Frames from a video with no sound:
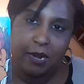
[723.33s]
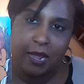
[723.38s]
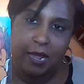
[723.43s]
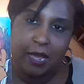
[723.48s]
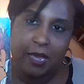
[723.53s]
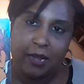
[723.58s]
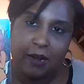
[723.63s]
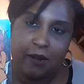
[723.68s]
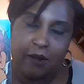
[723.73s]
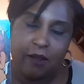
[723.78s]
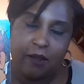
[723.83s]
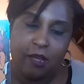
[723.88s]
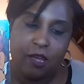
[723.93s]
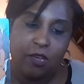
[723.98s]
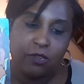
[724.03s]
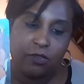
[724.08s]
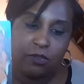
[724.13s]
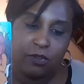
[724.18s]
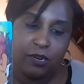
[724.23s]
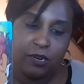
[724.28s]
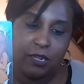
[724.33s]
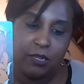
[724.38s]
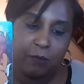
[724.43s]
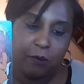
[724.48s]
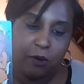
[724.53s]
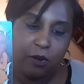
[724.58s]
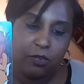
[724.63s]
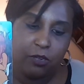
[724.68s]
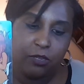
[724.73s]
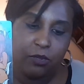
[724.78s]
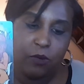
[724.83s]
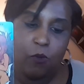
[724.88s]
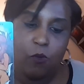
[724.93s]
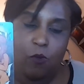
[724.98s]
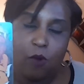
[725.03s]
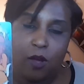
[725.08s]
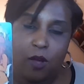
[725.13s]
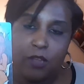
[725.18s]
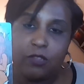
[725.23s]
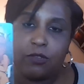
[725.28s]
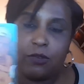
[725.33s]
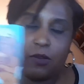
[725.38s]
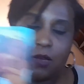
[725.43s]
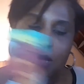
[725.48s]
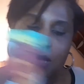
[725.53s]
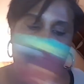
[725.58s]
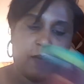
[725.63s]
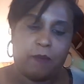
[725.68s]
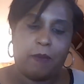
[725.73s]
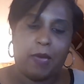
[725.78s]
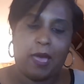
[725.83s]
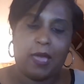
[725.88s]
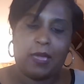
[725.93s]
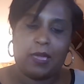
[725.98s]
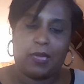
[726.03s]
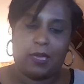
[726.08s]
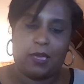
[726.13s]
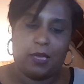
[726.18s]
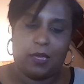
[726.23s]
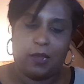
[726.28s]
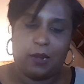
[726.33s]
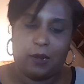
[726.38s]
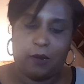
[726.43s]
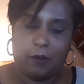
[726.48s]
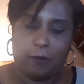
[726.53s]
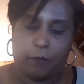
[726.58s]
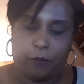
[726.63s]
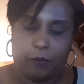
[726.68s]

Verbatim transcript: here. So this person wants to come back in.